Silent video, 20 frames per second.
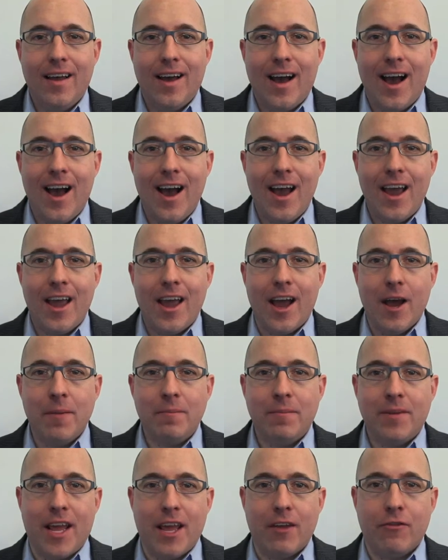Hi,
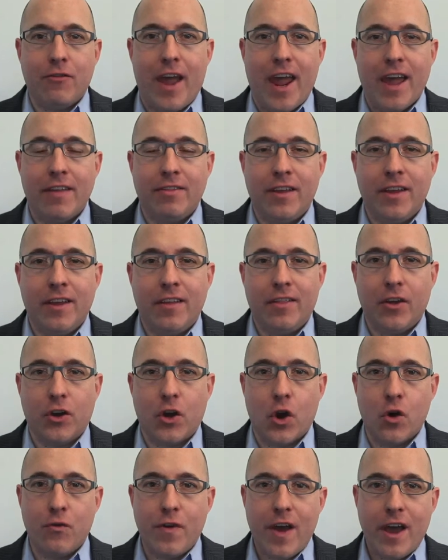I'm Dave Hanley, the
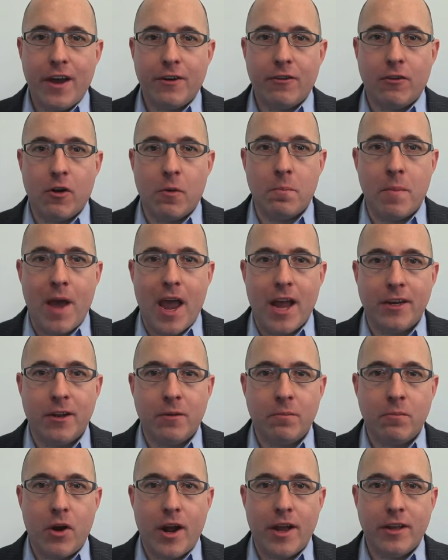co-founder of
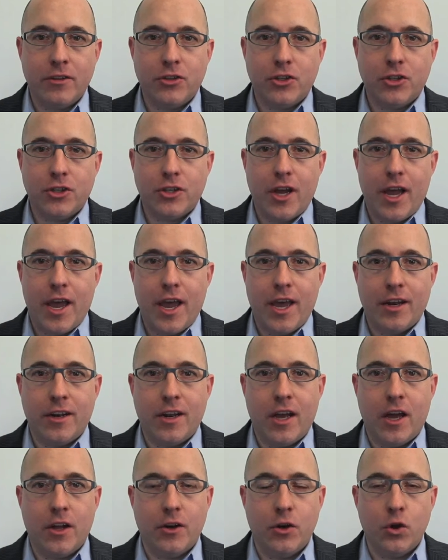Banyan Branch and
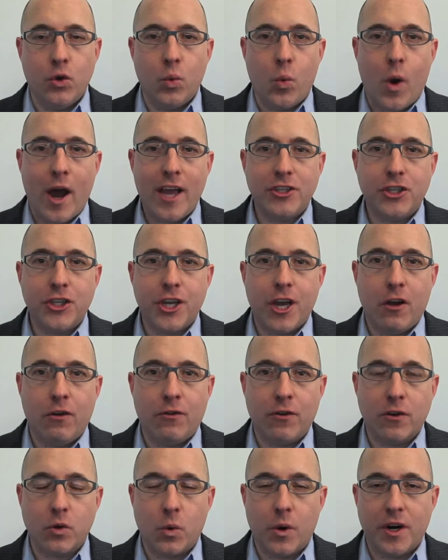a new YGL
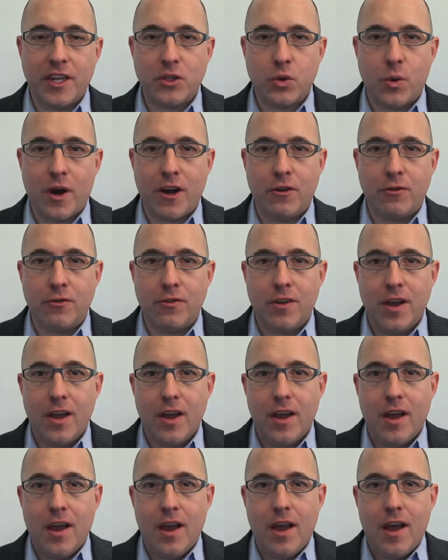for 2012.
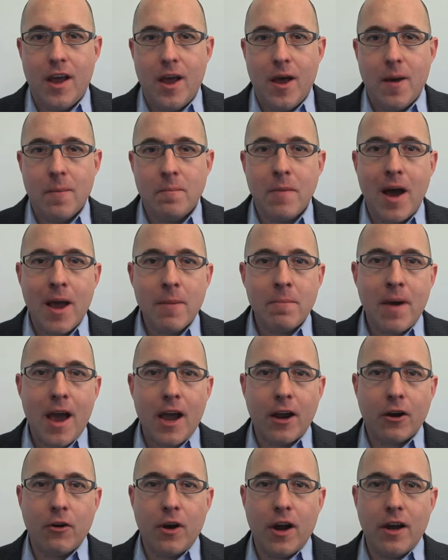My
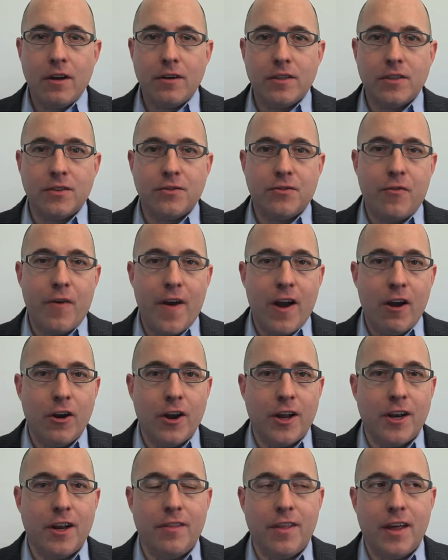background is
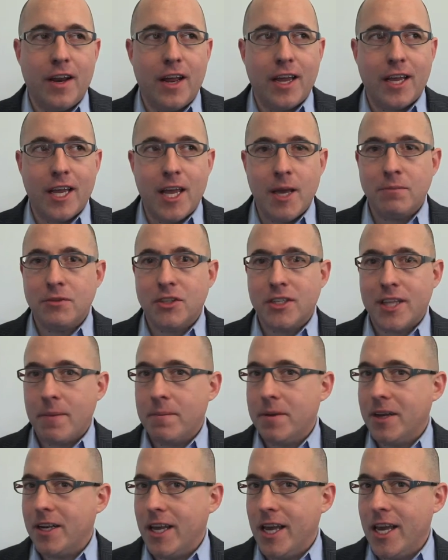varied in that I keep
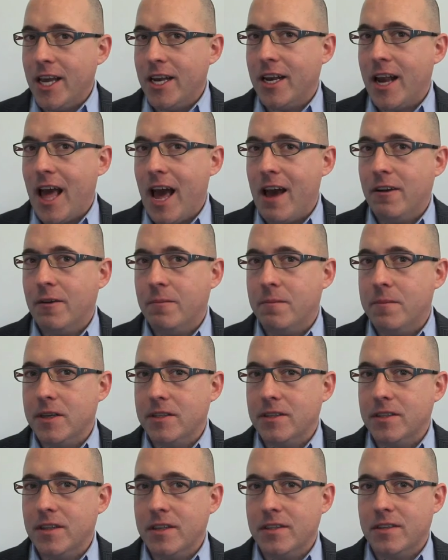stepping in and out of
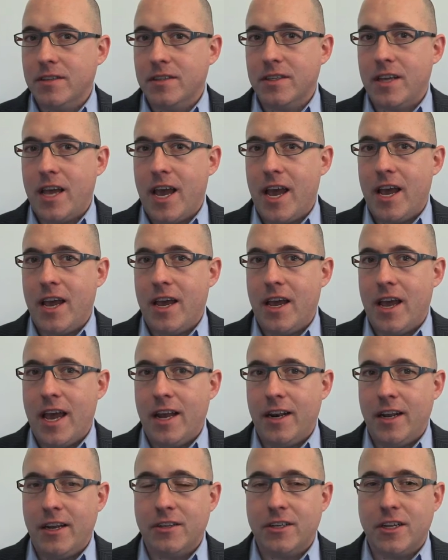business uh,
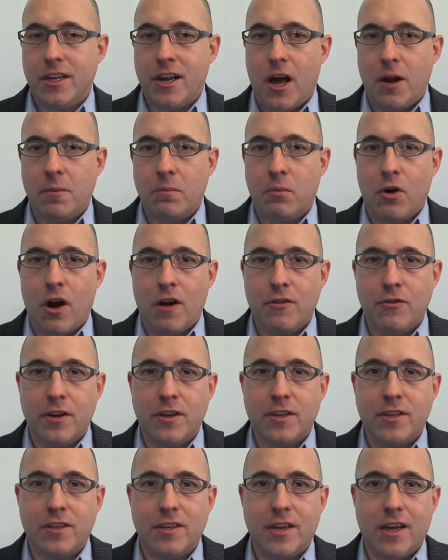and into
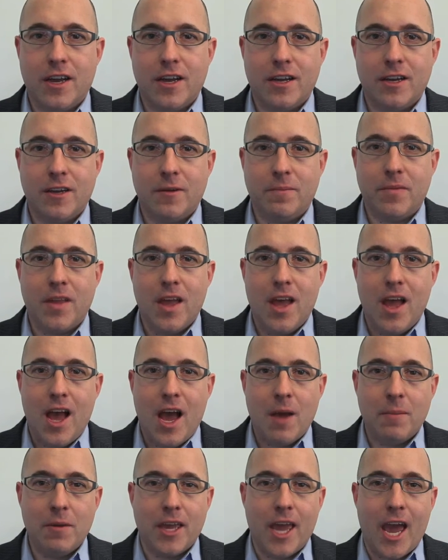nonprofit. Um,
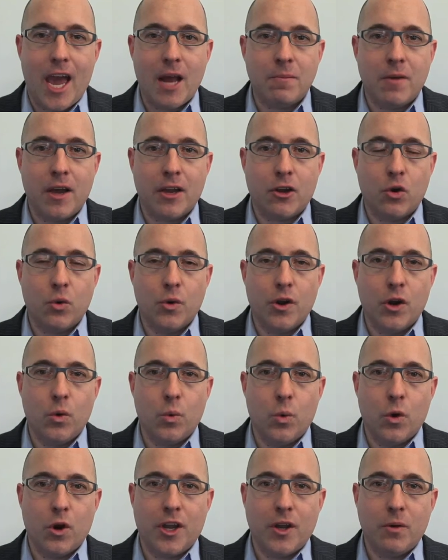I began my
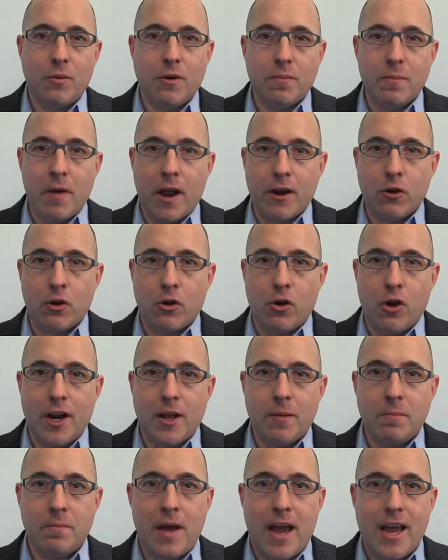career working with
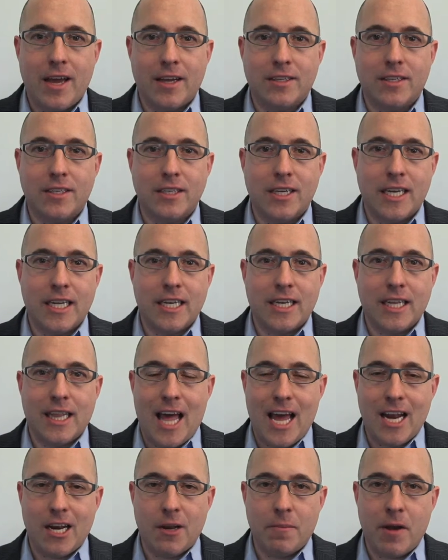microcredit banks in
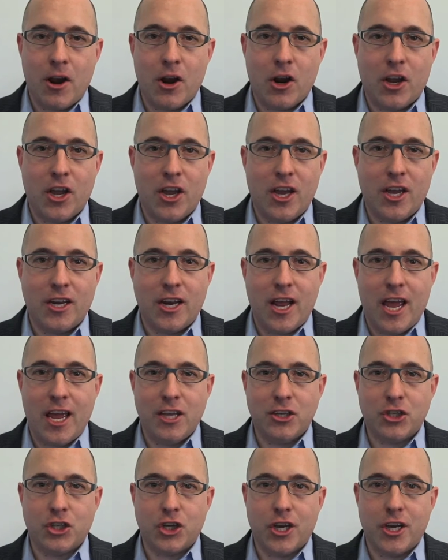Latin America and
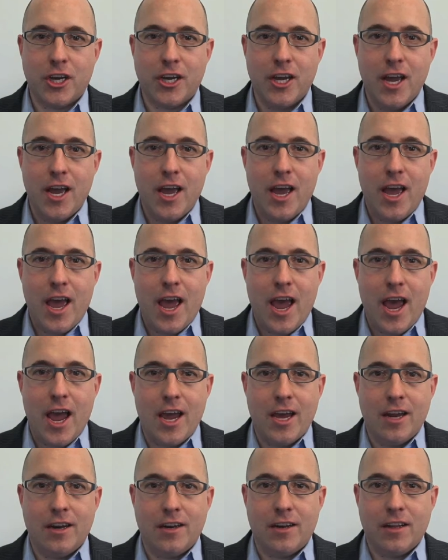Asia
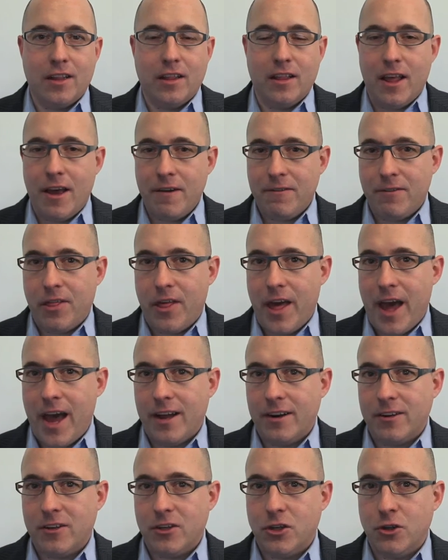and left
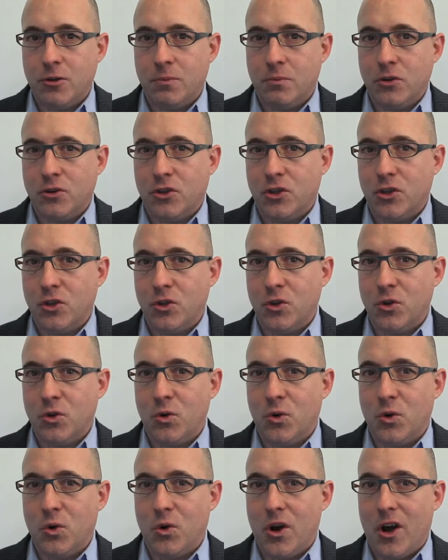that to
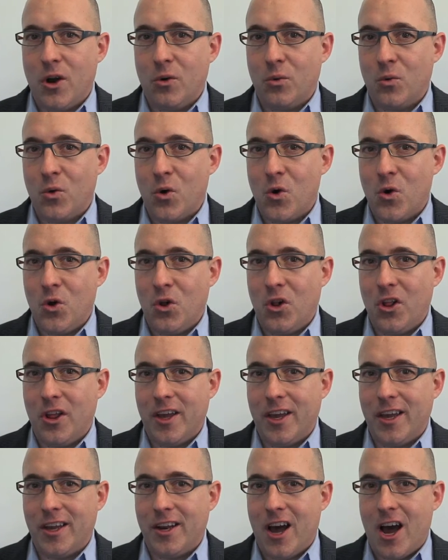pursue a role
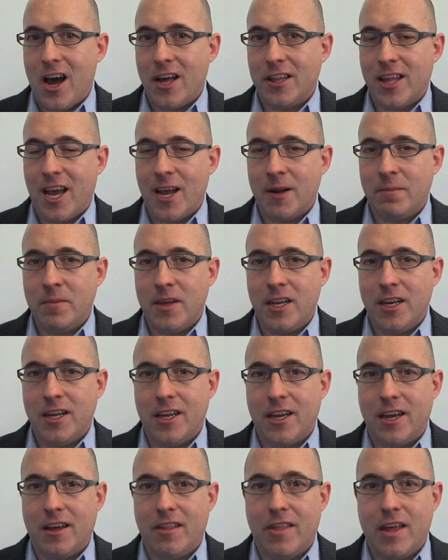in online
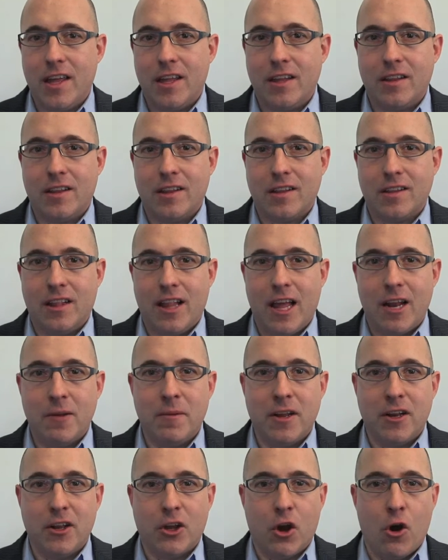media that led
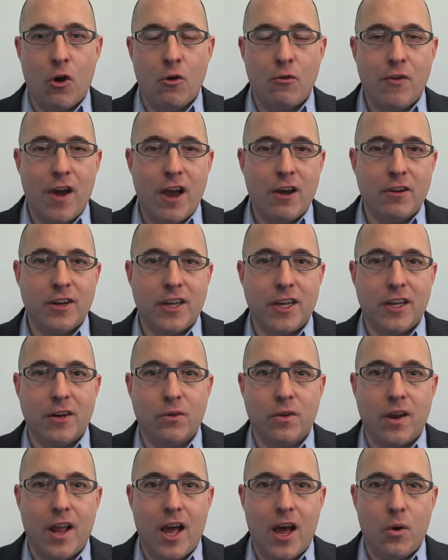me to
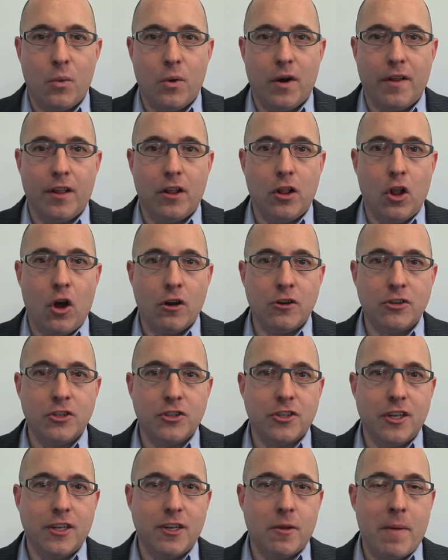co-founding uh, one of the
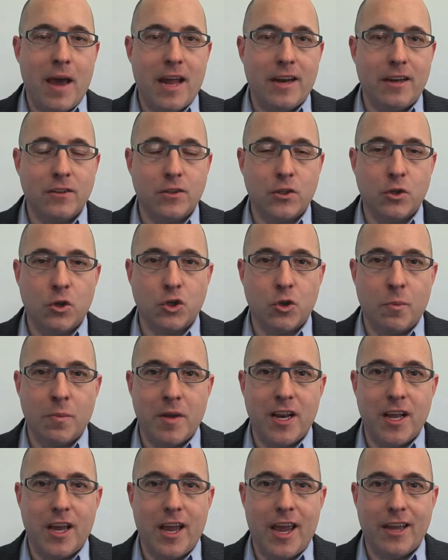largest independent social
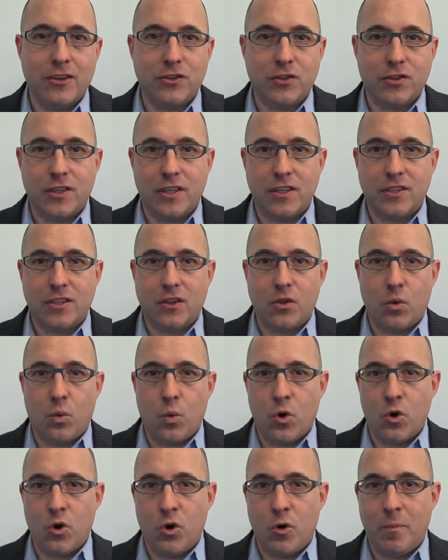media agencies in the
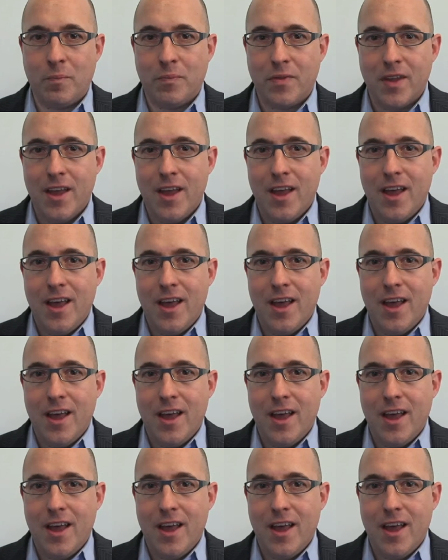world.